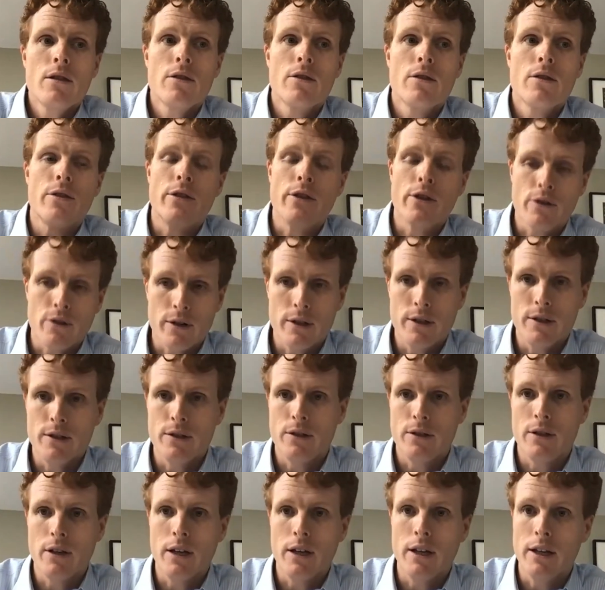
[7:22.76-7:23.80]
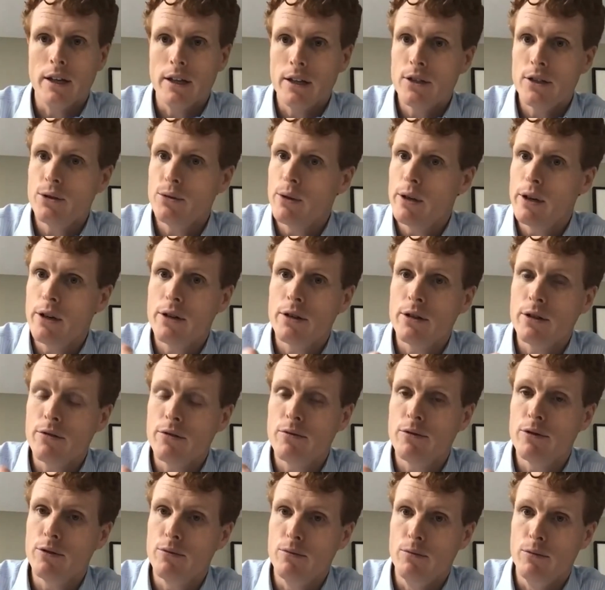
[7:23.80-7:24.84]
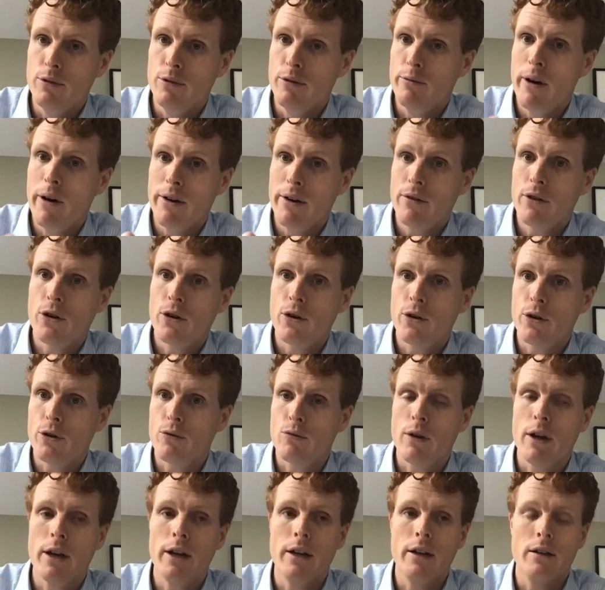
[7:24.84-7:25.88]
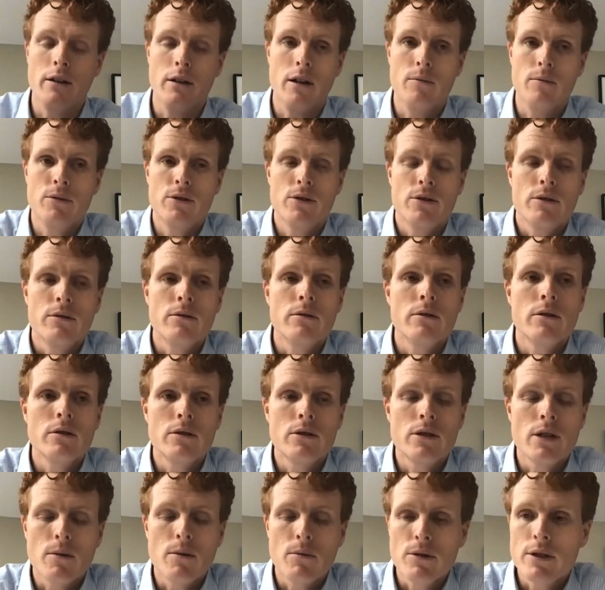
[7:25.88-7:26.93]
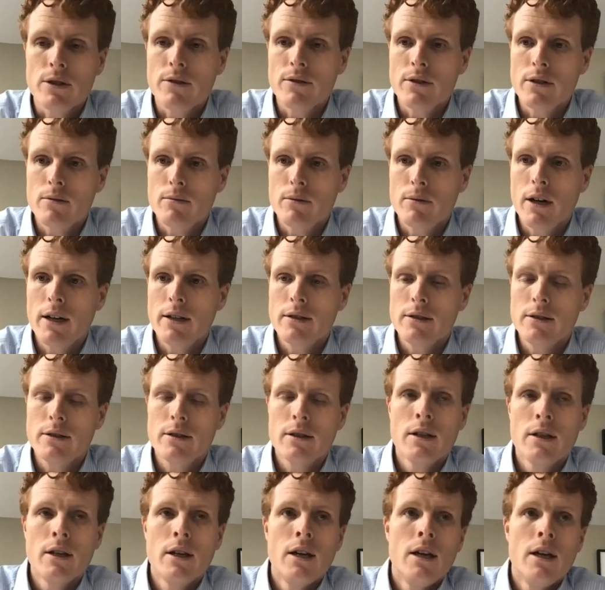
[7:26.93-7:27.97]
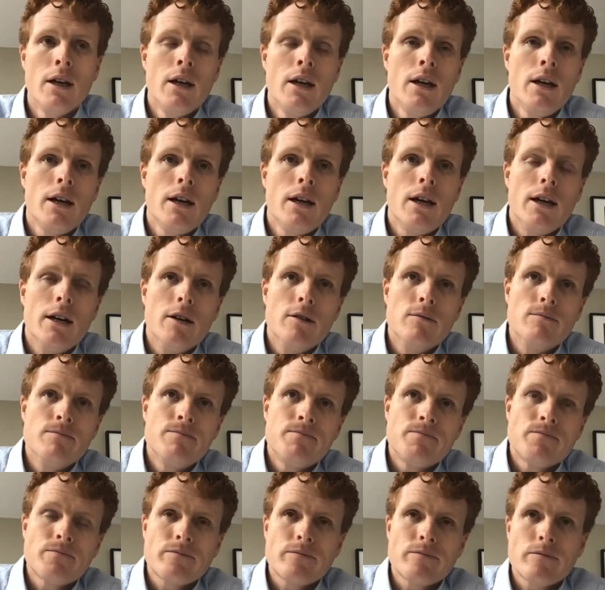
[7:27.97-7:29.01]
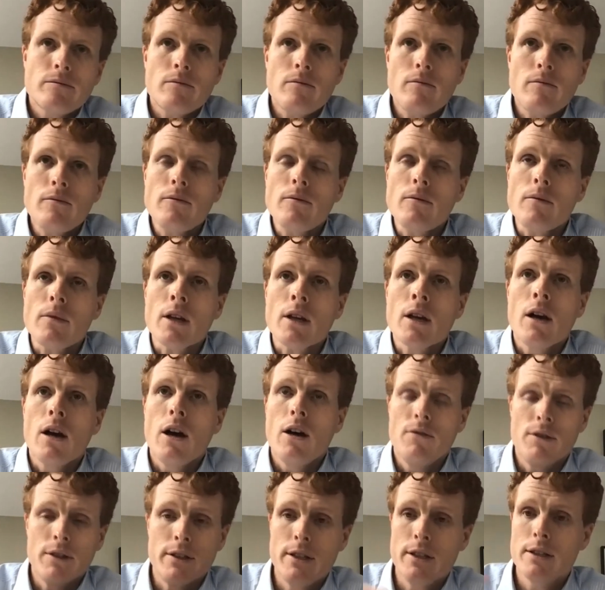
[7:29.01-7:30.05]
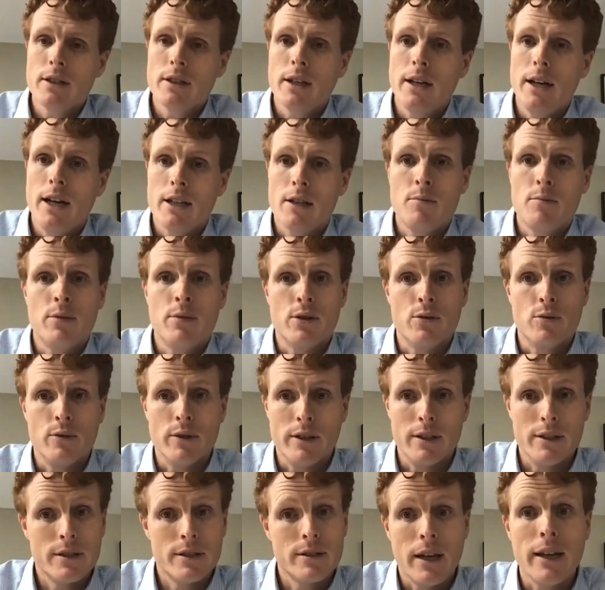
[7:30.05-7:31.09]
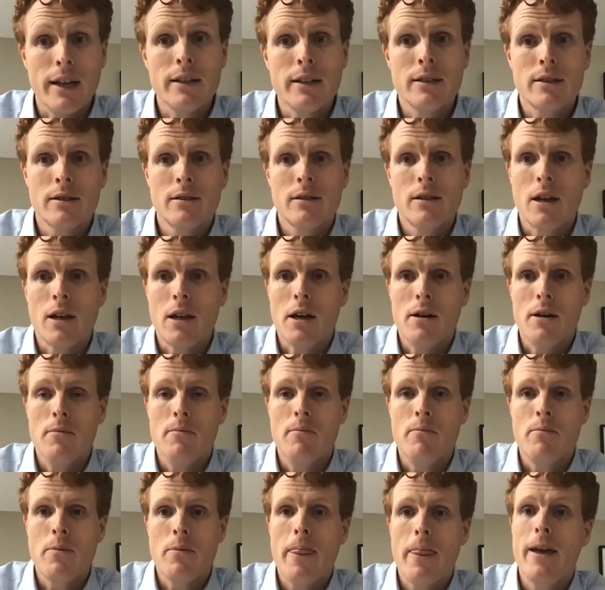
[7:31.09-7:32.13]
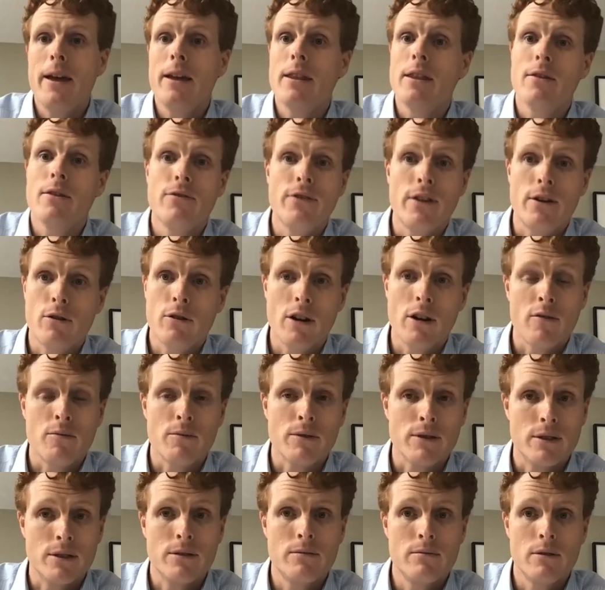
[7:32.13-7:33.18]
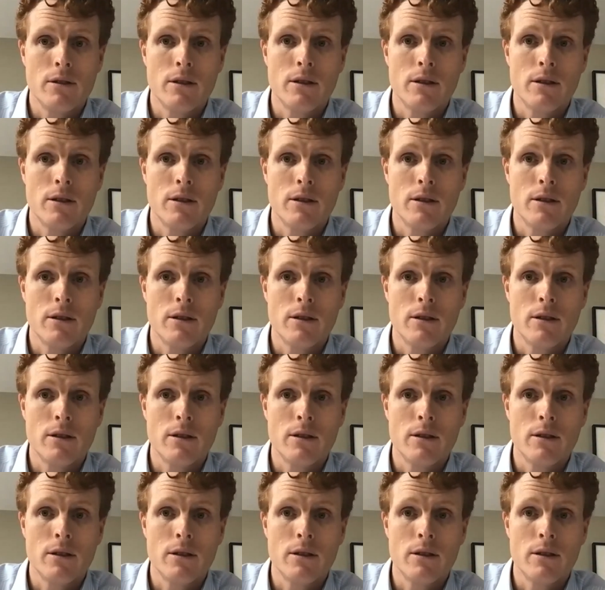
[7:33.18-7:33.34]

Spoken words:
There is an issue here you might have heard or read, and I'm sure the Chamber's given some guidance, of a disconnect between the state and the federal government's